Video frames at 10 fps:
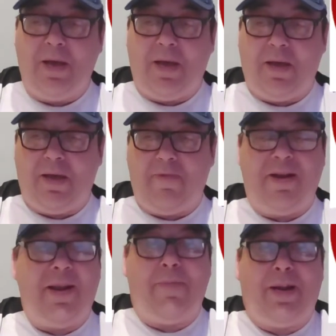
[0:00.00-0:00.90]

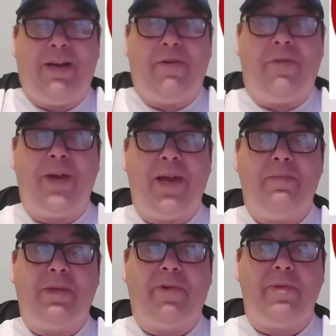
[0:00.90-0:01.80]
and played enough
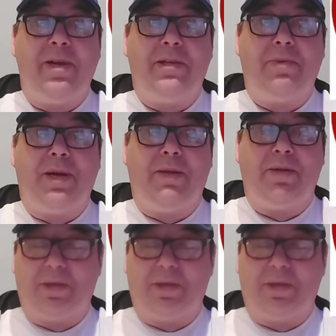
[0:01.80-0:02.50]
games for me as well.